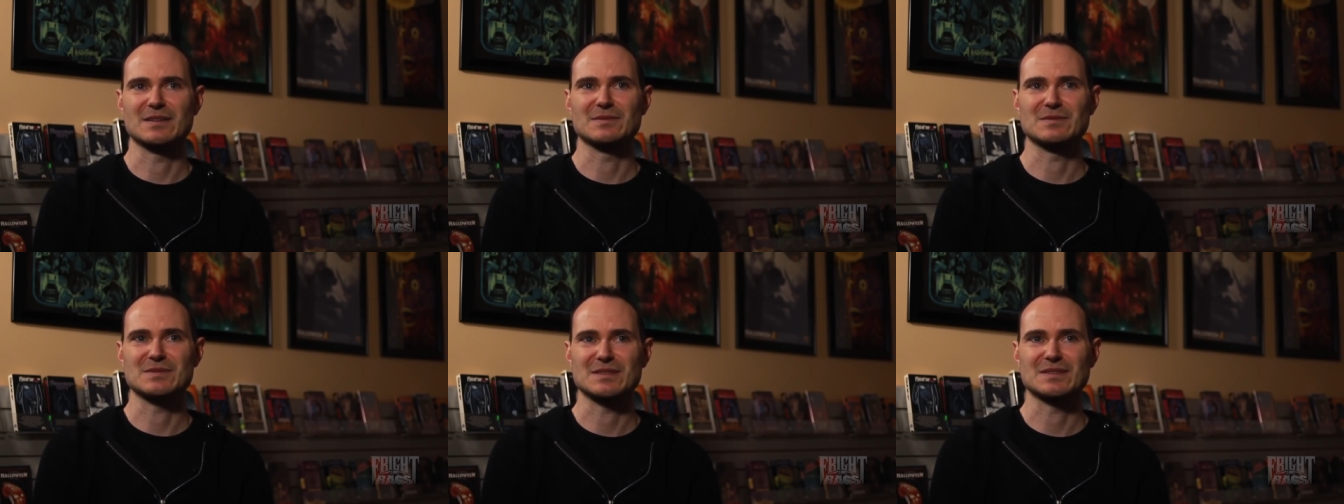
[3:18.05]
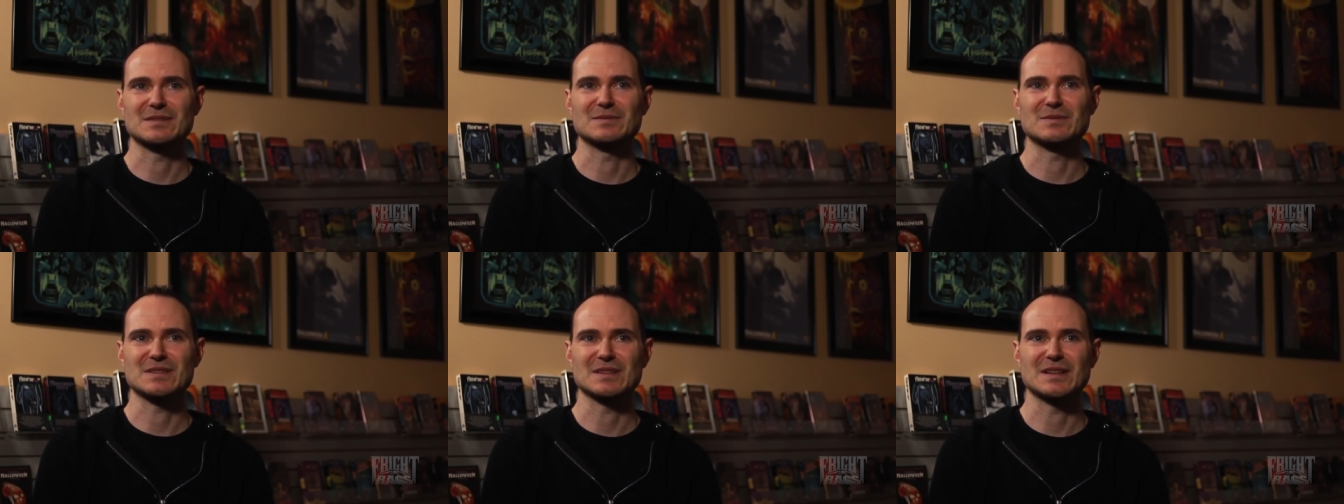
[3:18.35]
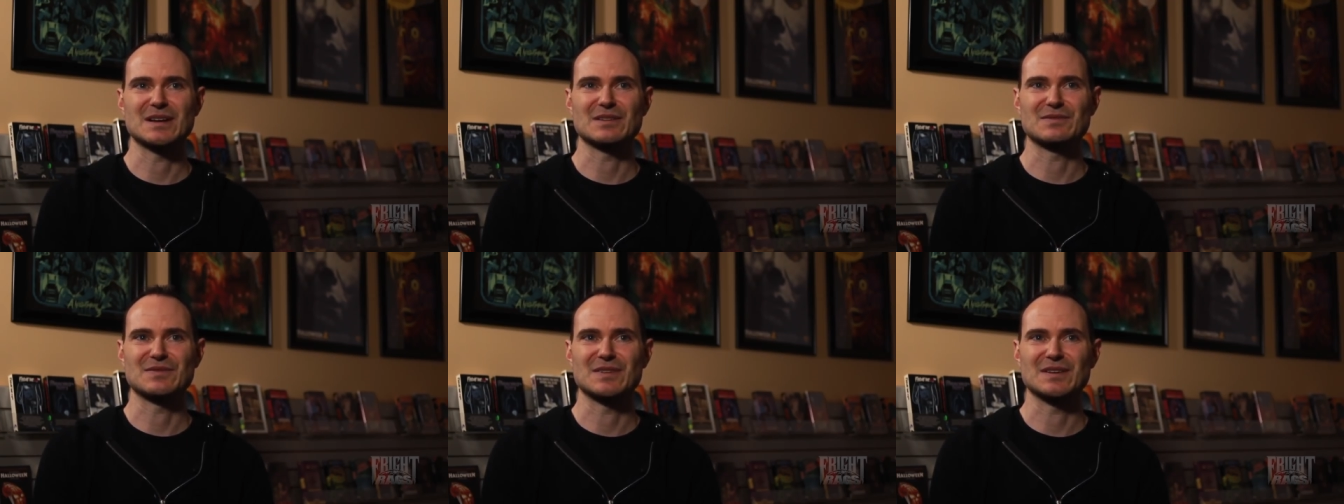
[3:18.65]
It was, it was a
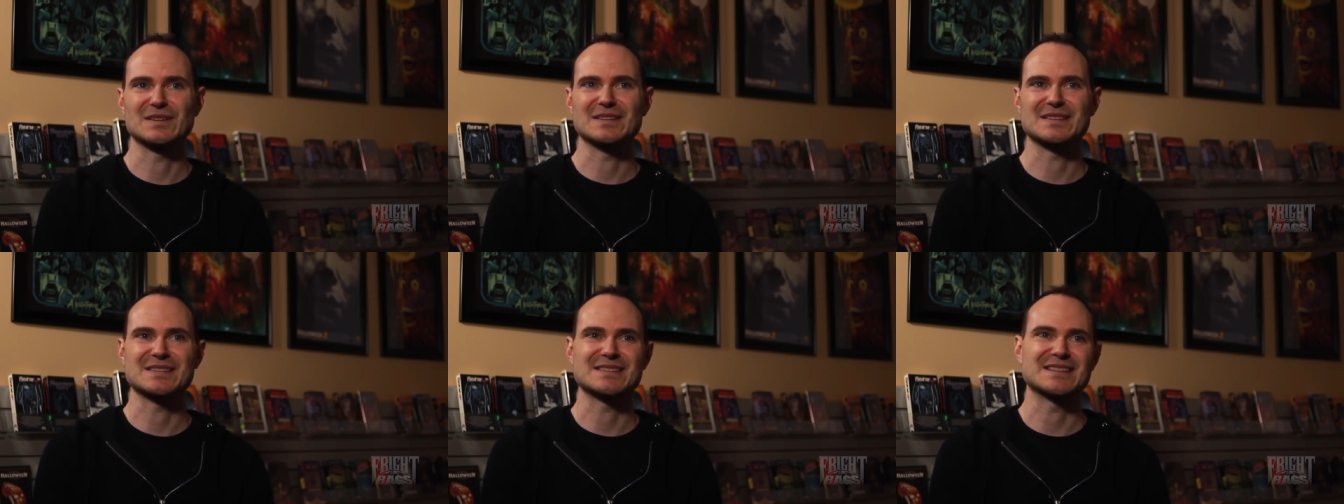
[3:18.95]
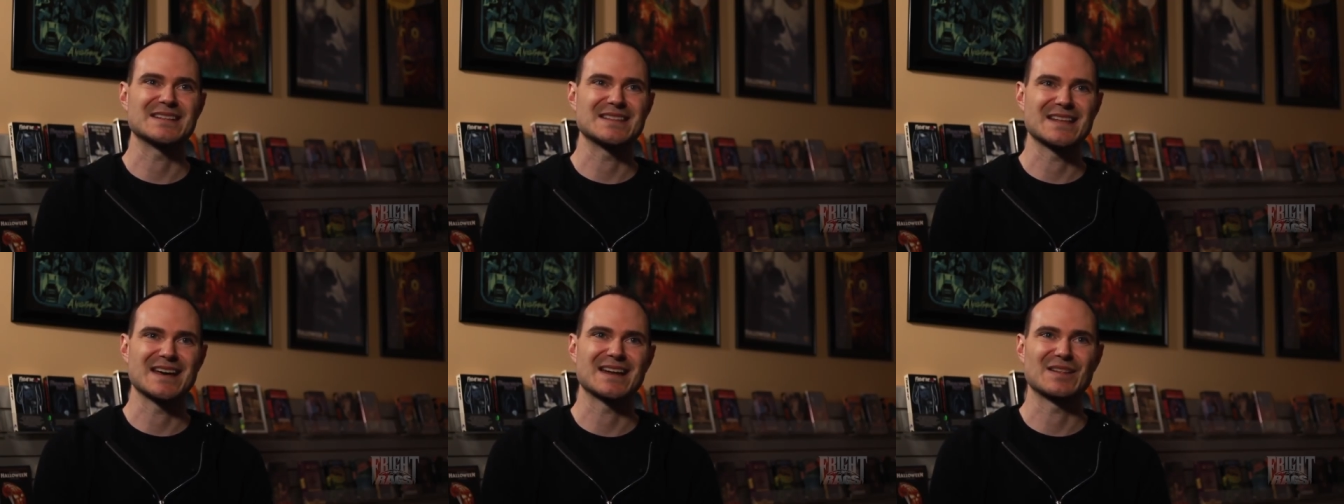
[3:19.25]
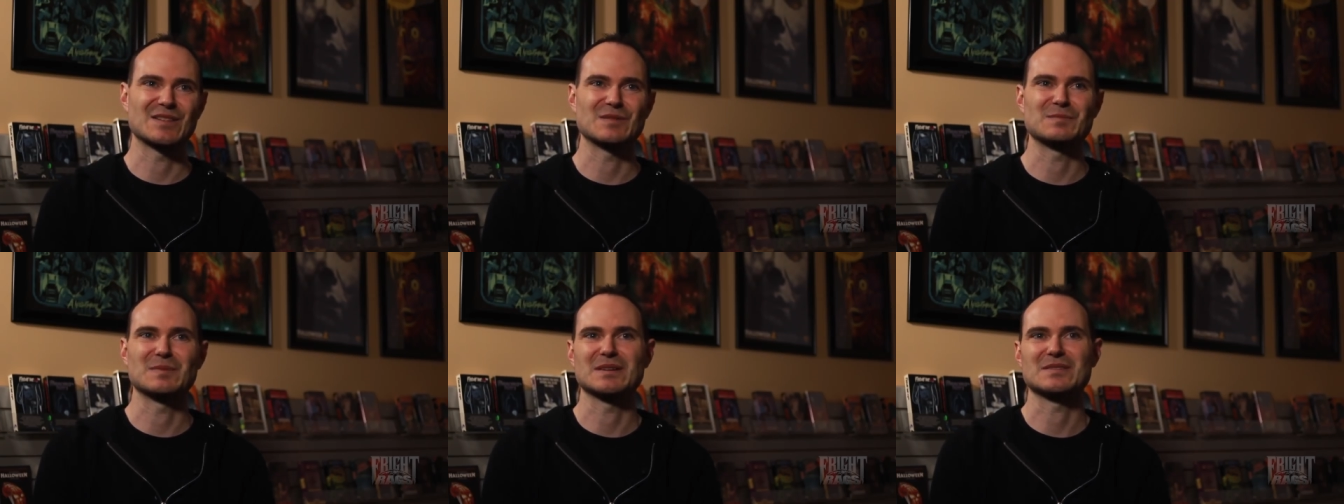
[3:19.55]
lot of fun to see that
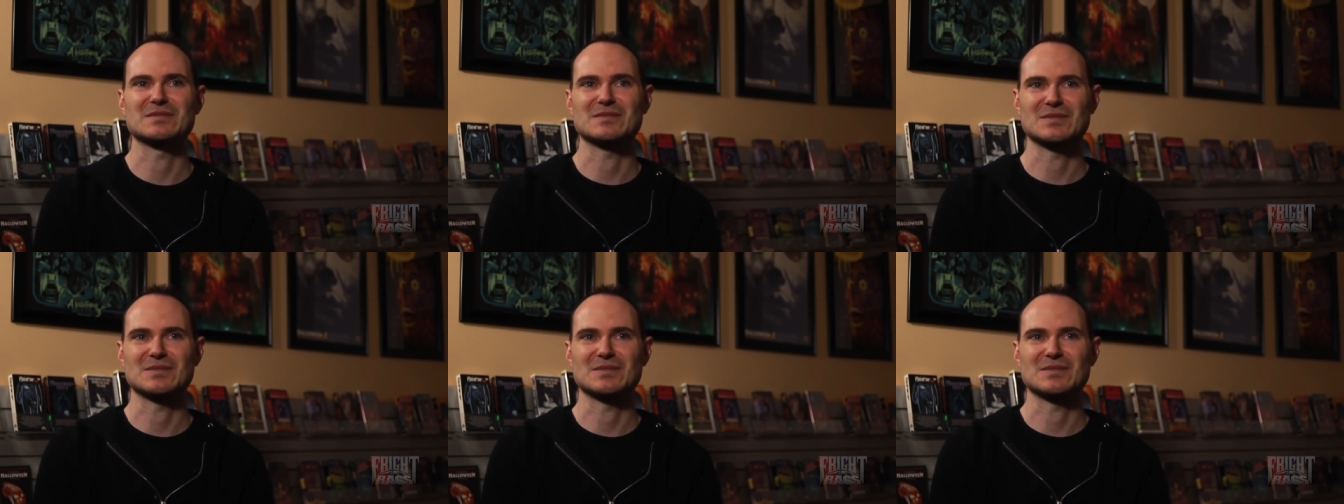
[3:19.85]
on the big